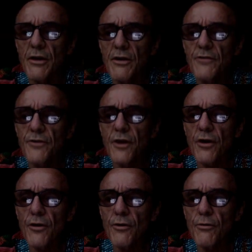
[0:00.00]

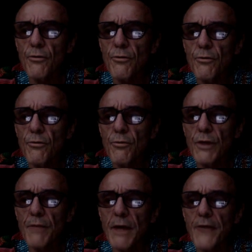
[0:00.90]
So
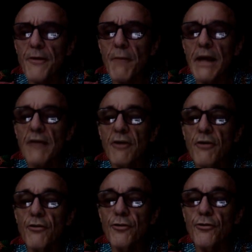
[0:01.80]
what about the
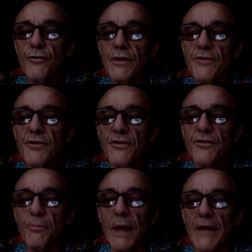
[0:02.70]
micronutrients in
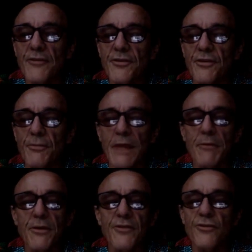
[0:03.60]
spices?
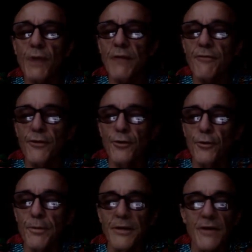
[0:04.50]
Maybe this is one for
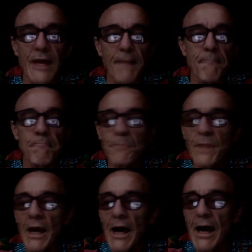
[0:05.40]
you, Peter M.
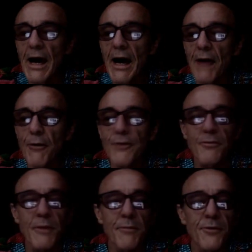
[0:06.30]
I always
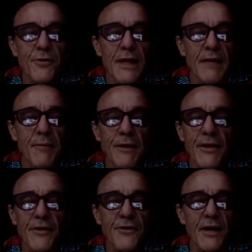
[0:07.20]
remember you telling me
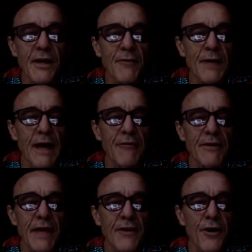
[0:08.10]
that
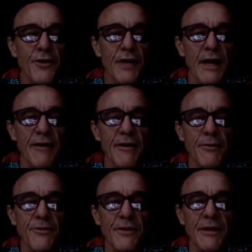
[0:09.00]
having that hot curry
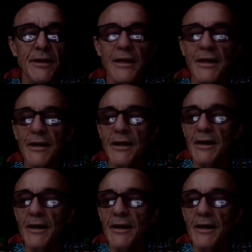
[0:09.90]
was in